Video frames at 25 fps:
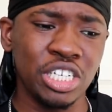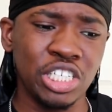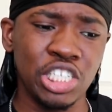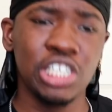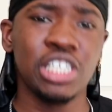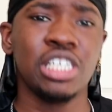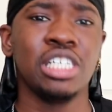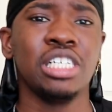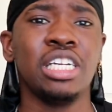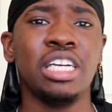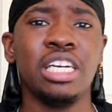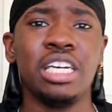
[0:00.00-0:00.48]

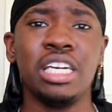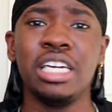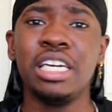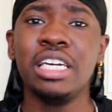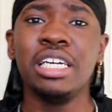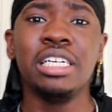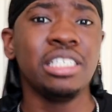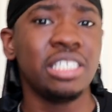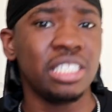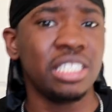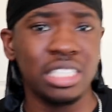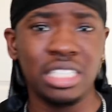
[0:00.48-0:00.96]
She could have
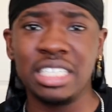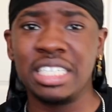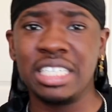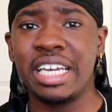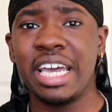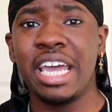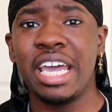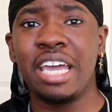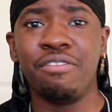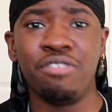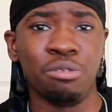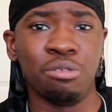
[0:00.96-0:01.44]
easily
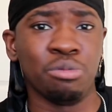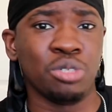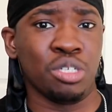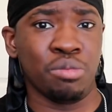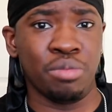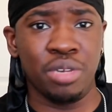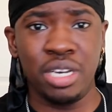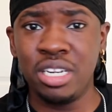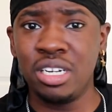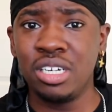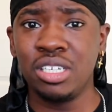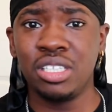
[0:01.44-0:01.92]
gave them some
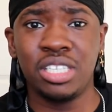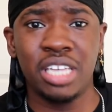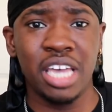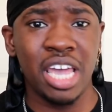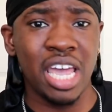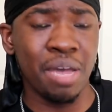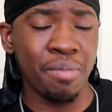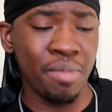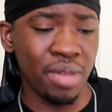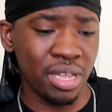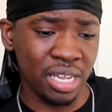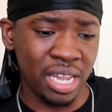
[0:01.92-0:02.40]

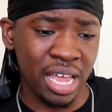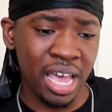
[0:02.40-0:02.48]
entertainment.